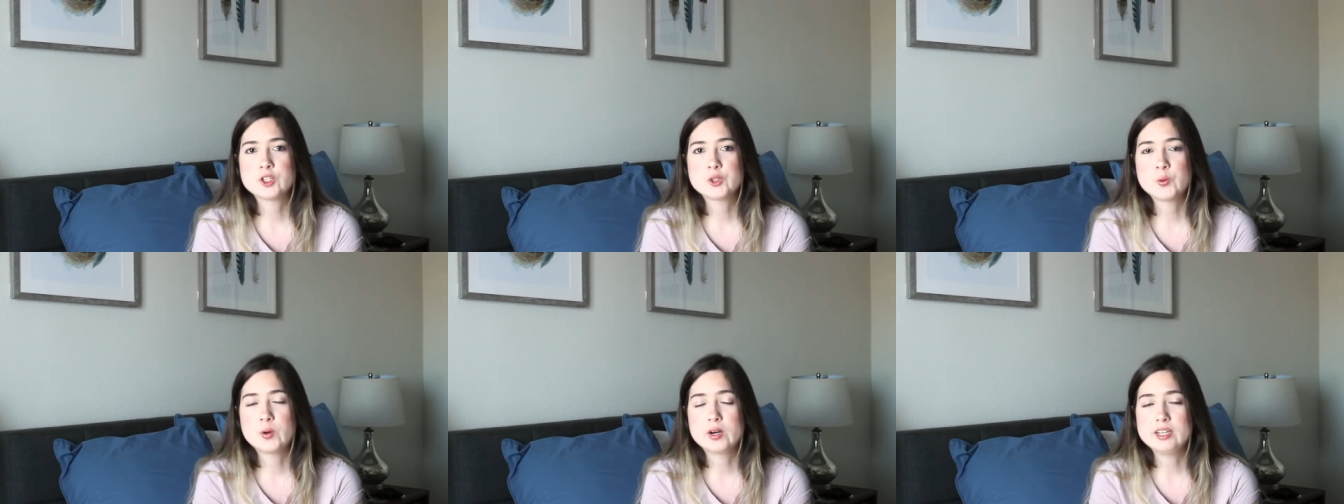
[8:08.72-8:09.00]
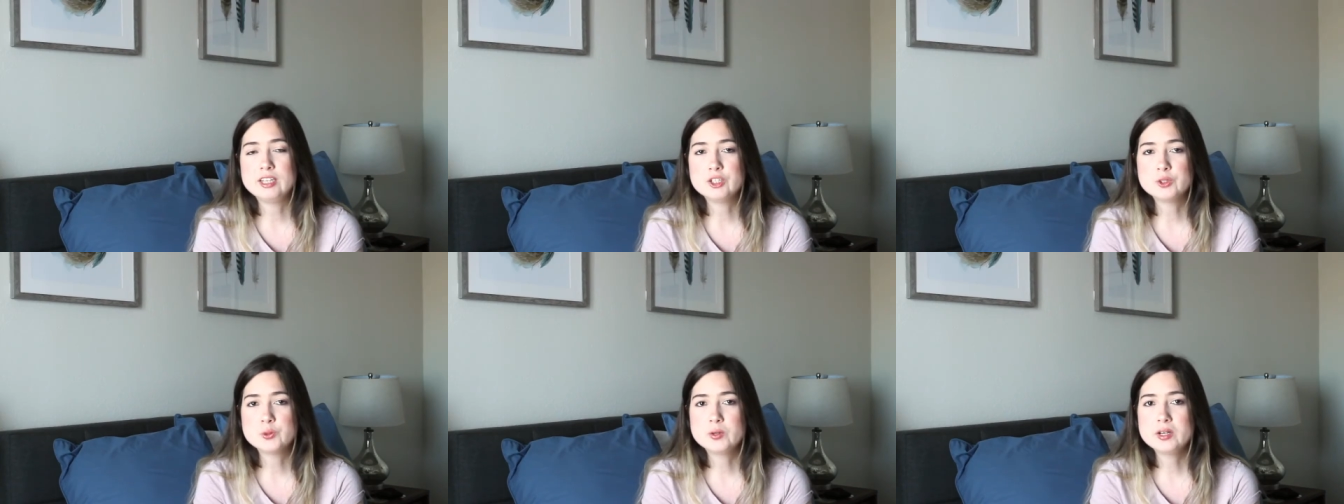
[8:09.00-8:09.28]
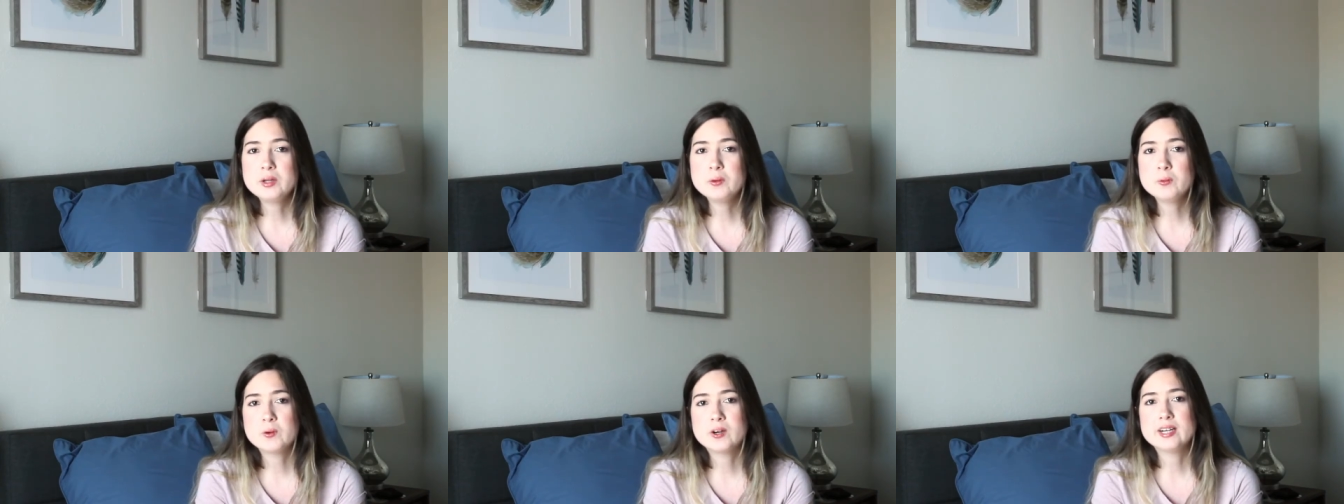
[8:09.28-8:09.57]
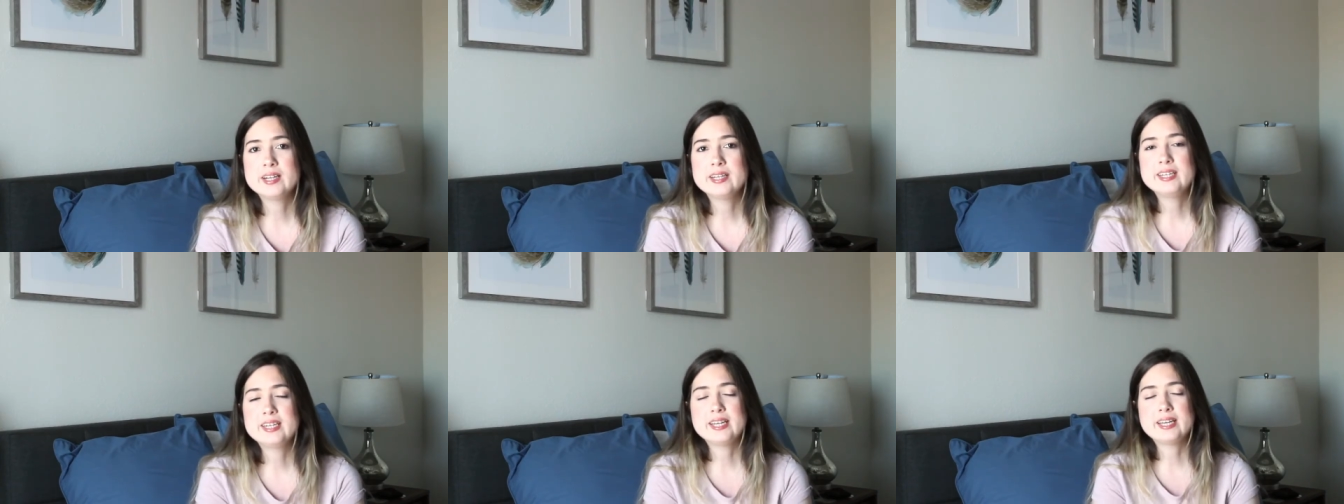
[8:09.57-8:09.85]

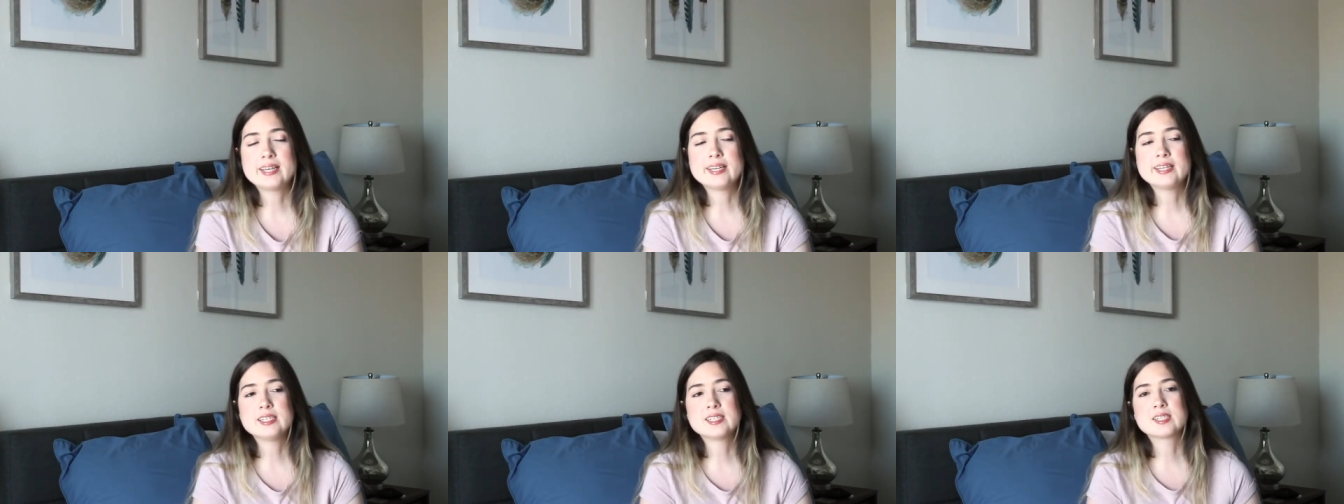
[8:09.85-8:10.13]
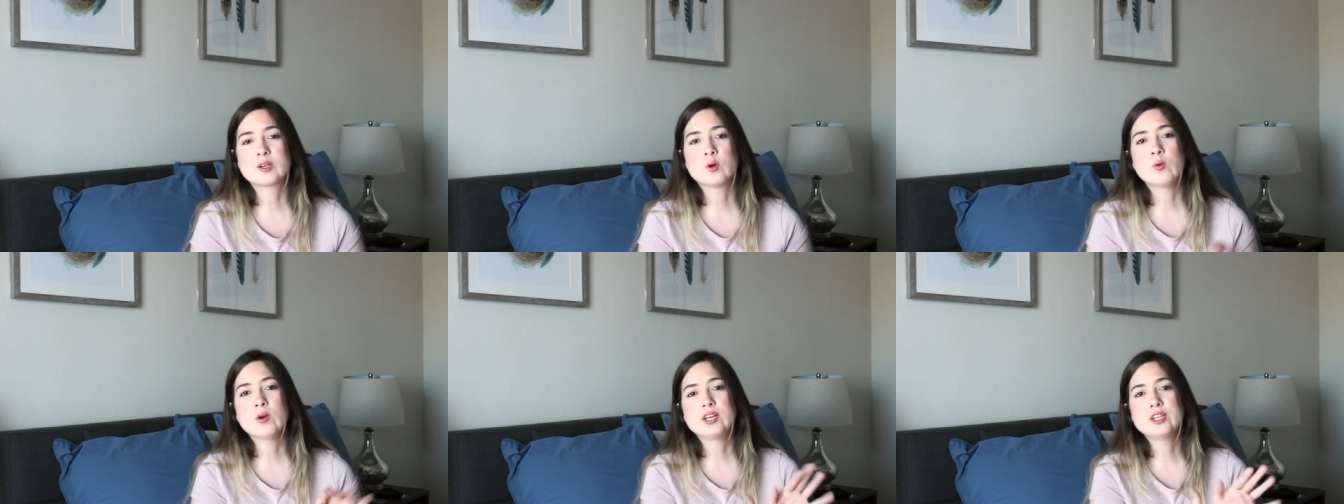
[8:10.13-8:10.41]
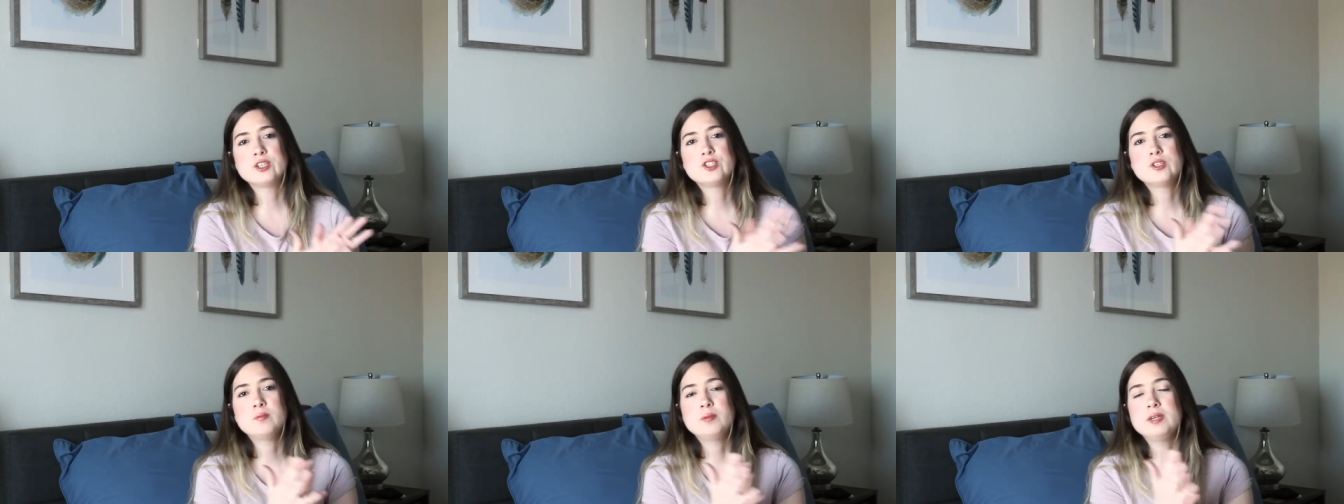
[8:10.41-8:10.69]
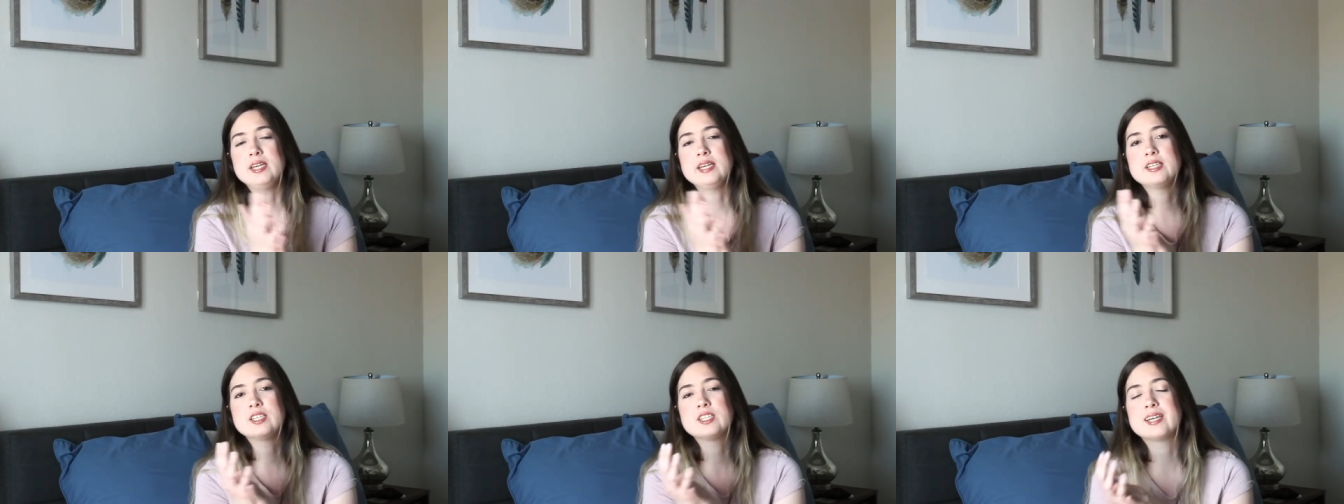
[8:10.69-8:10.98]
2021 is going to
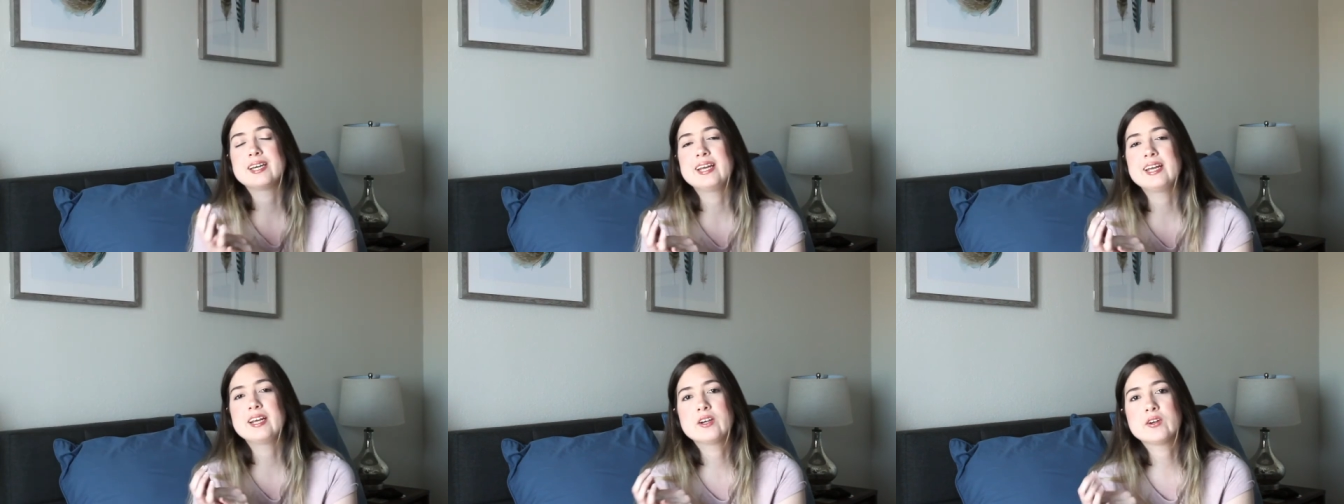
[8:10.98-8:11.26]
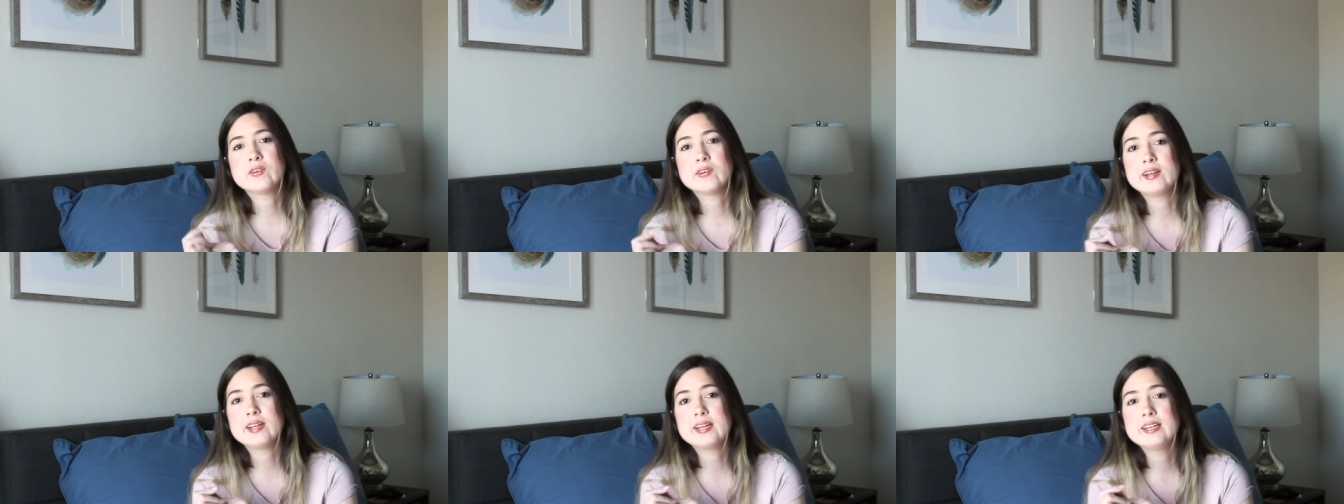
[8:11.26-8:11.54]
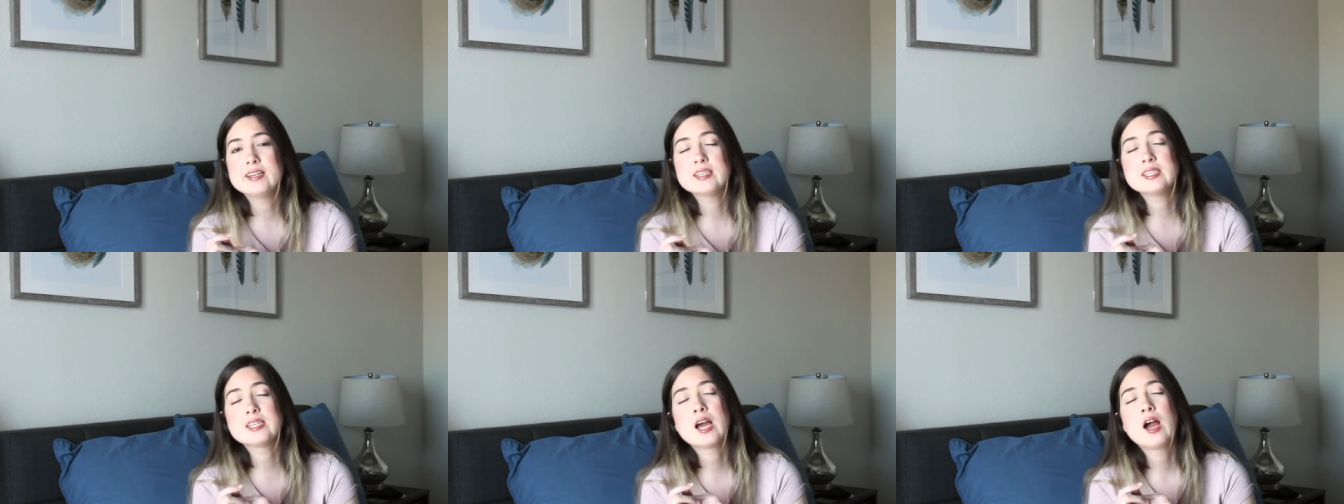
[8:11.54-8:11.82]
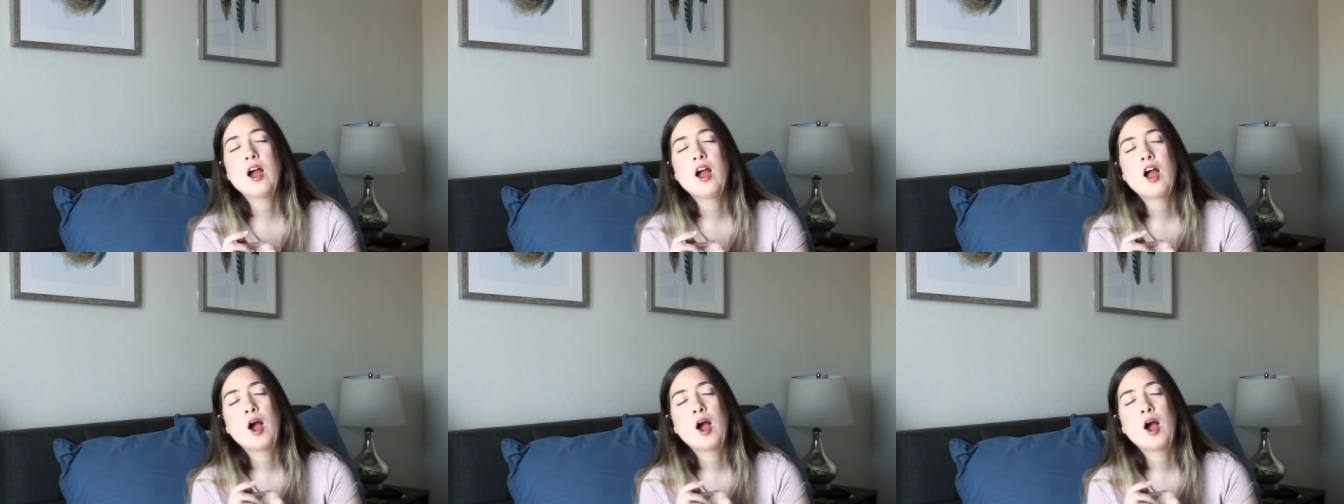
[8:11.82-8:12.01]
be to increase